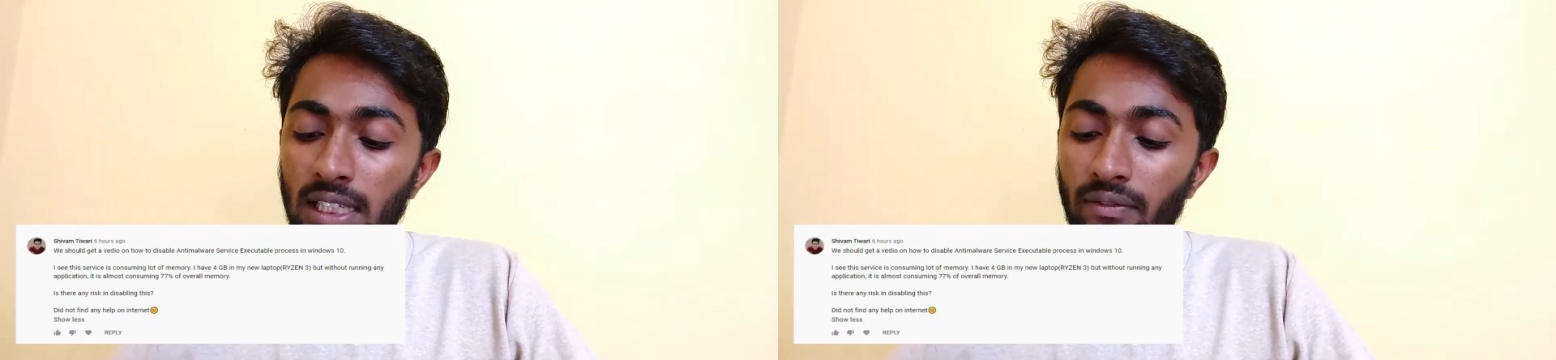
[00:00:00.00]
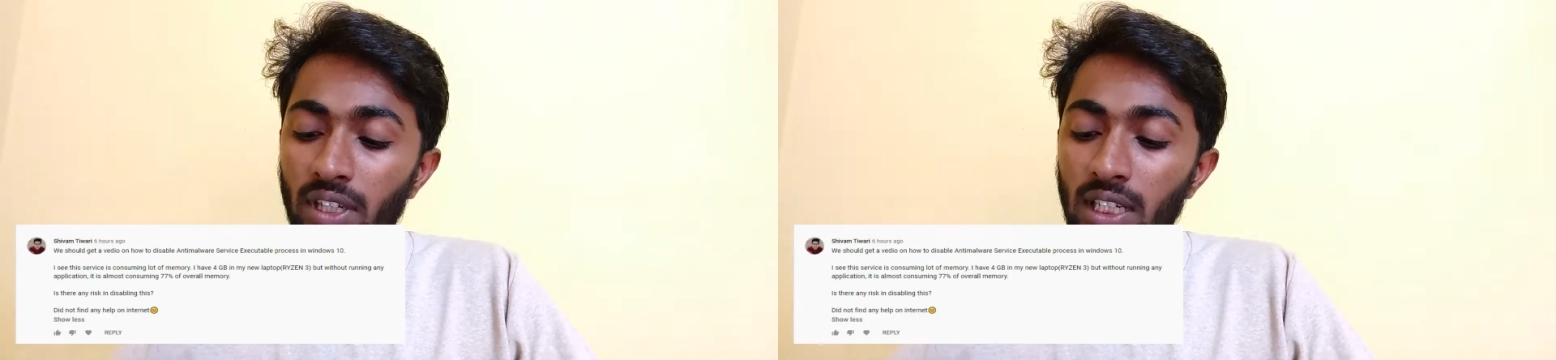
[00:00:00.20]

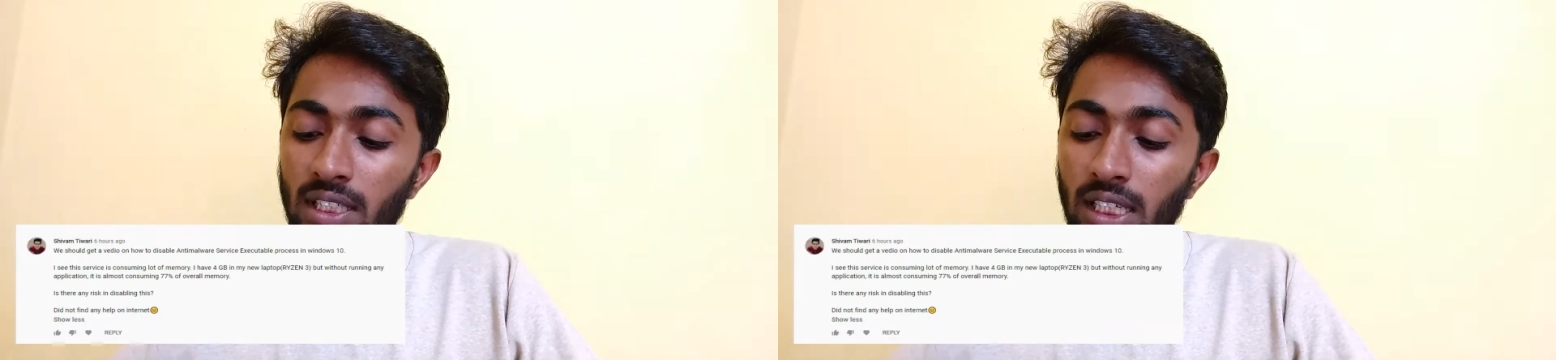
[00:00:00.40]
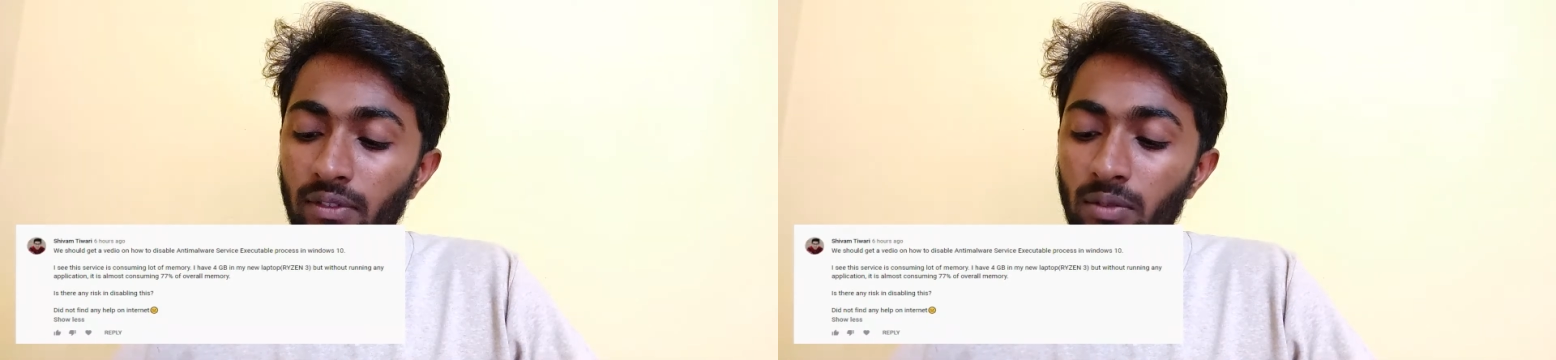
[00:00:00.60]

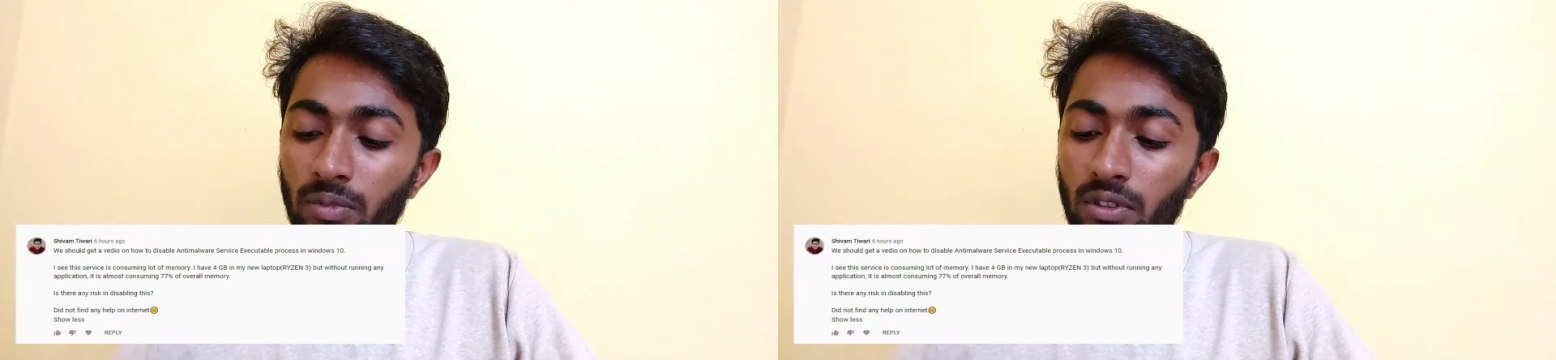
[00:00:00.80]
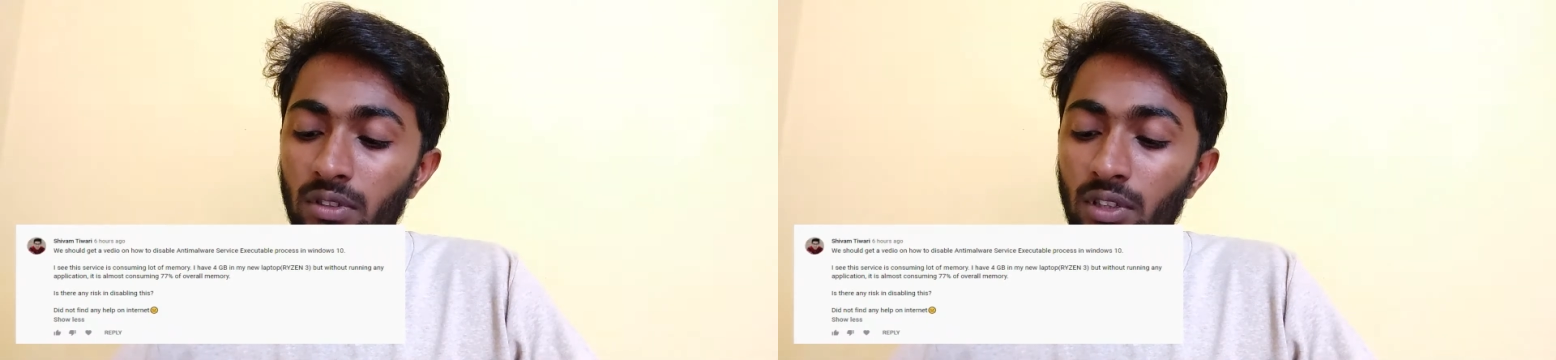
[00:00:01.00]

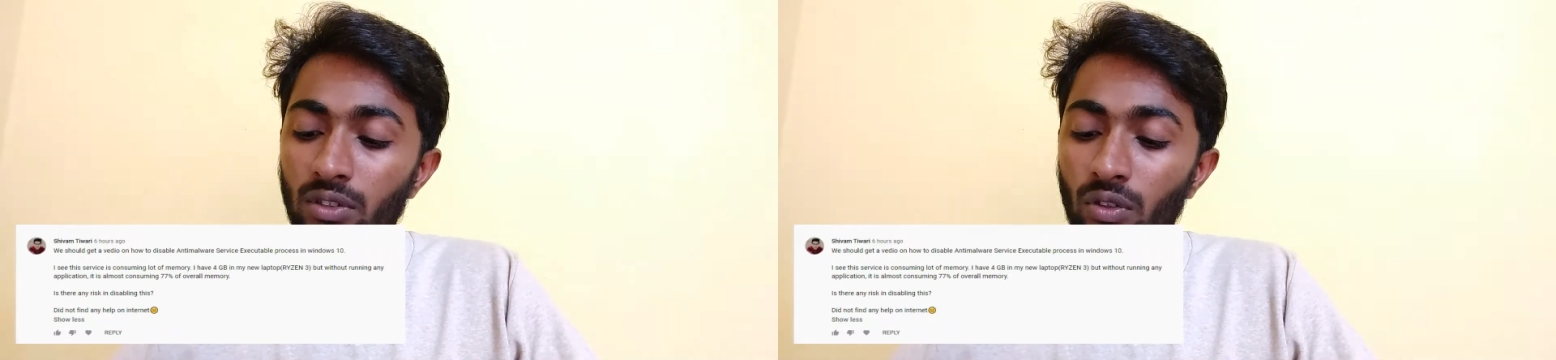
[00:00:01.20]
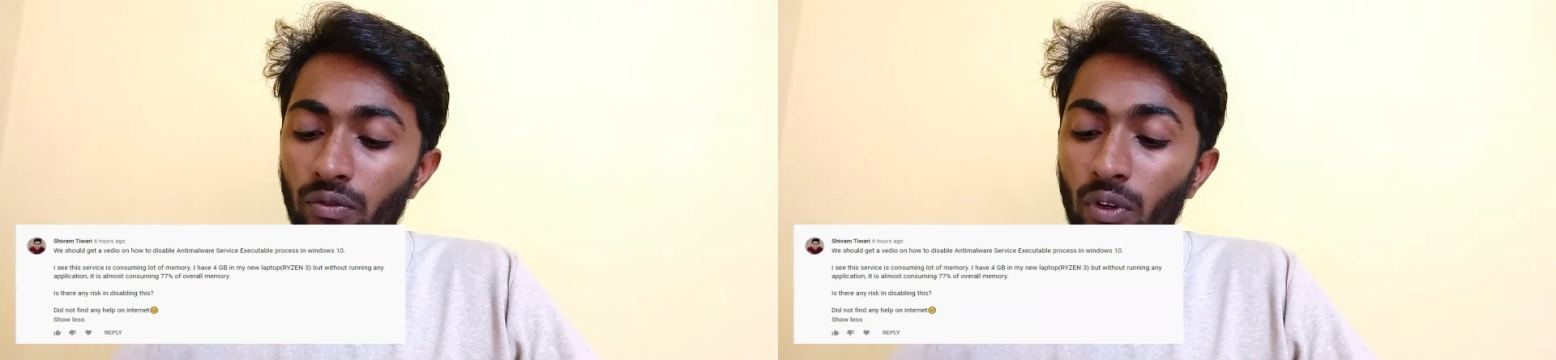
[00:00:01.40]

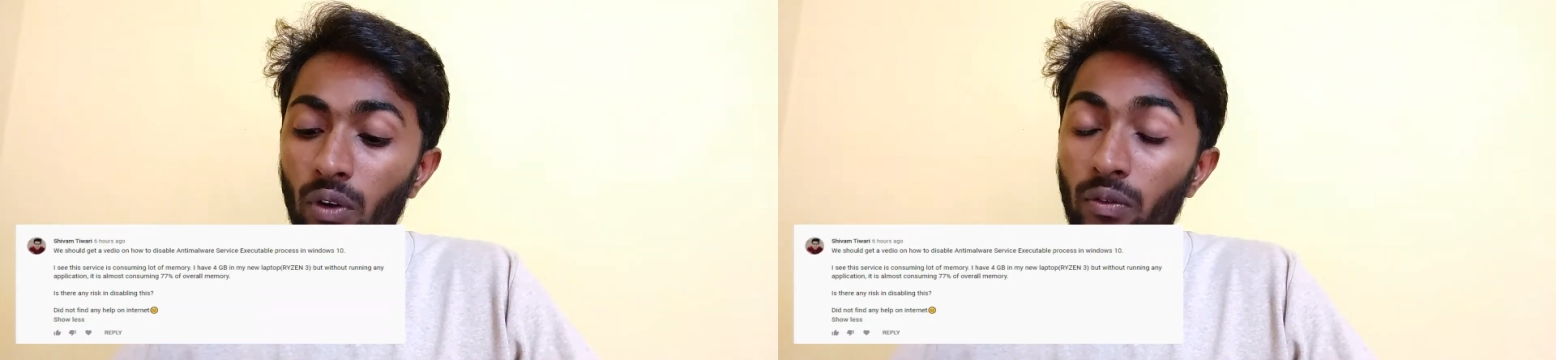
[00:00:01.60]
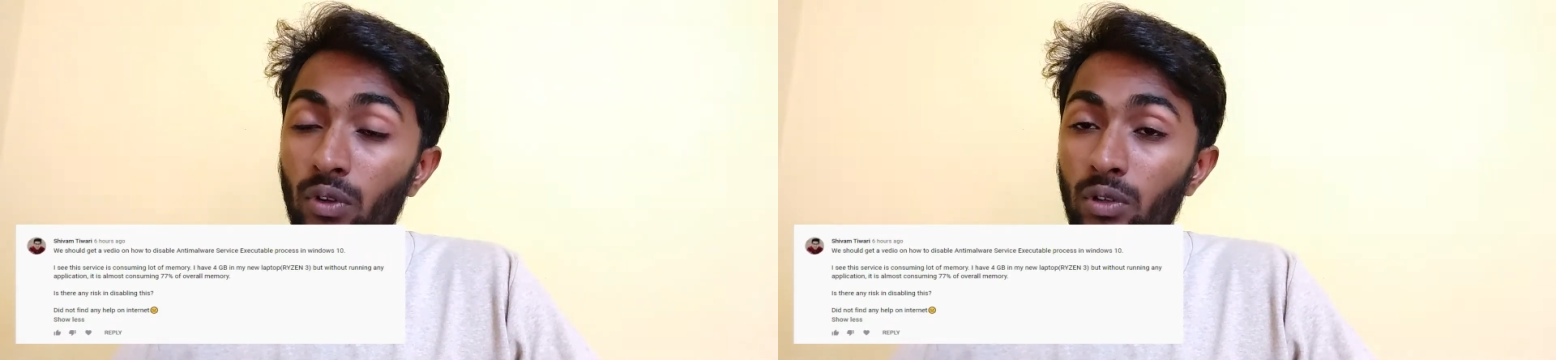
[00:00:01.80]
77% of
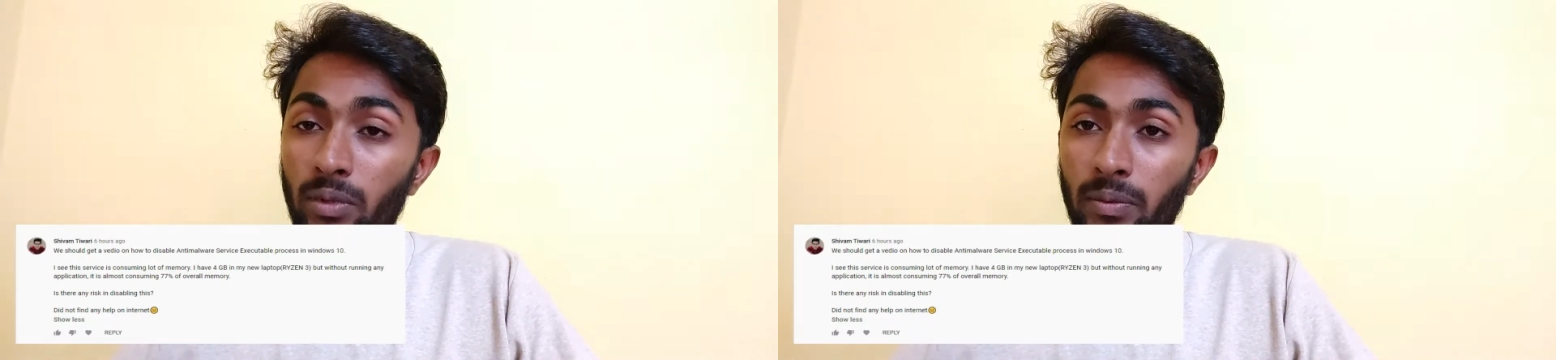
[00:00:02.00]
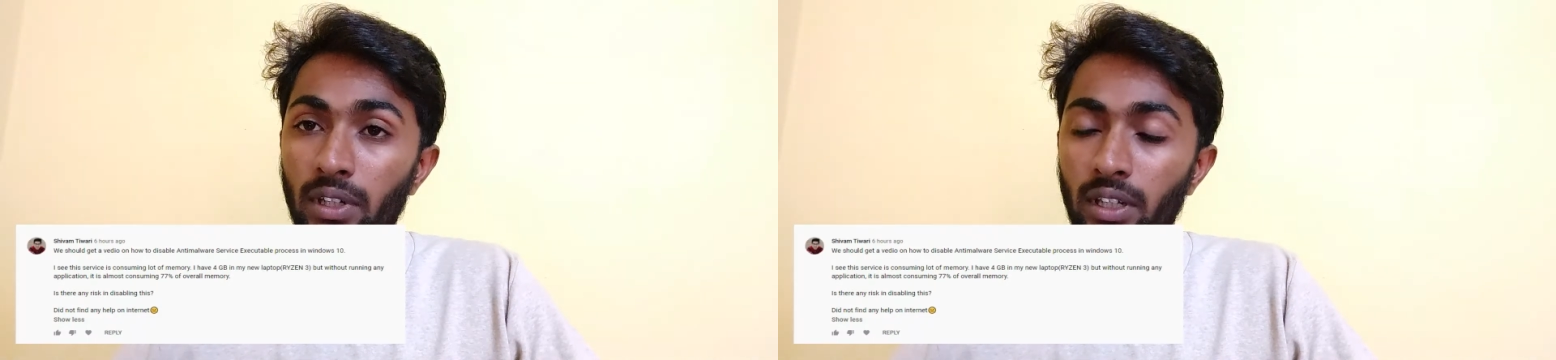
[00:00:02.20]
overall
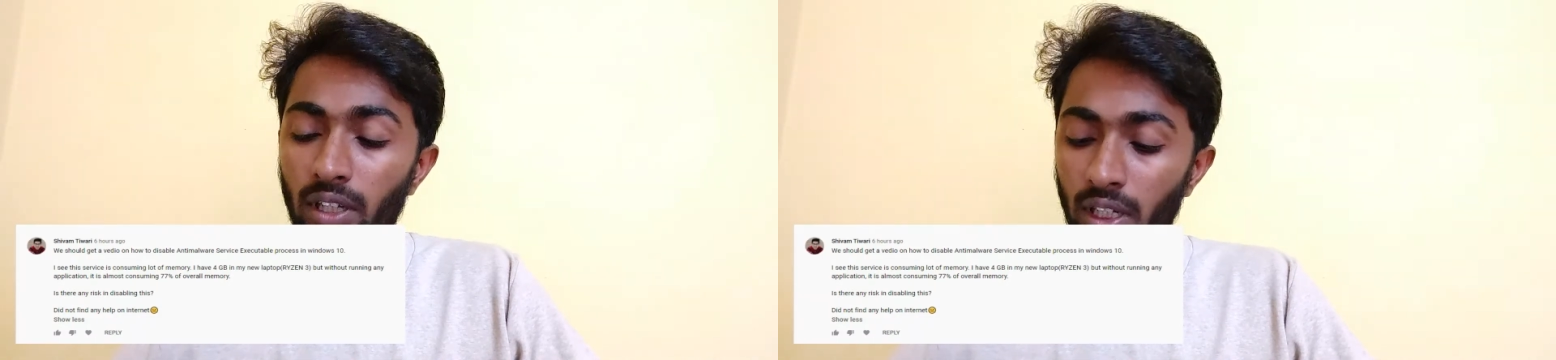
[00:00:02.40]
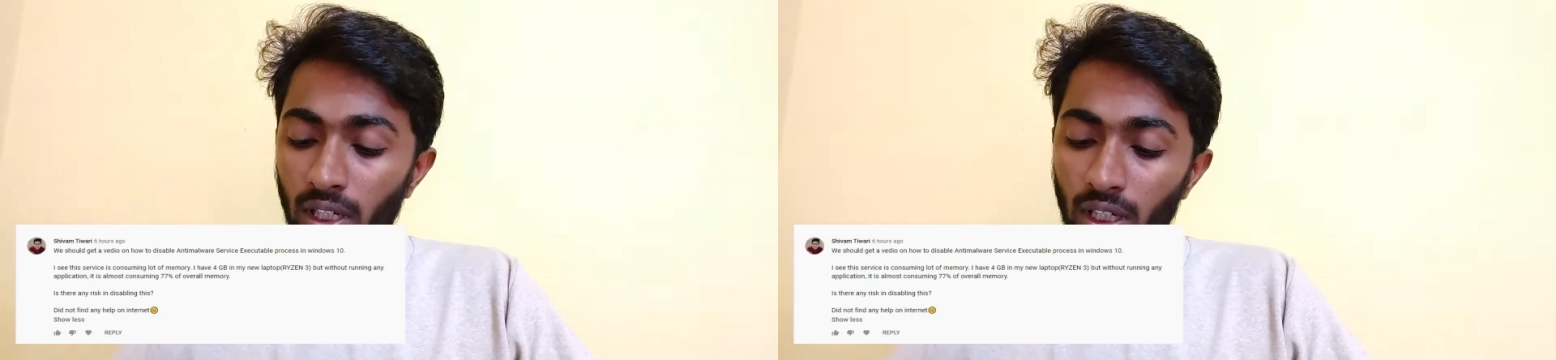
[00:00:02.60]
memory.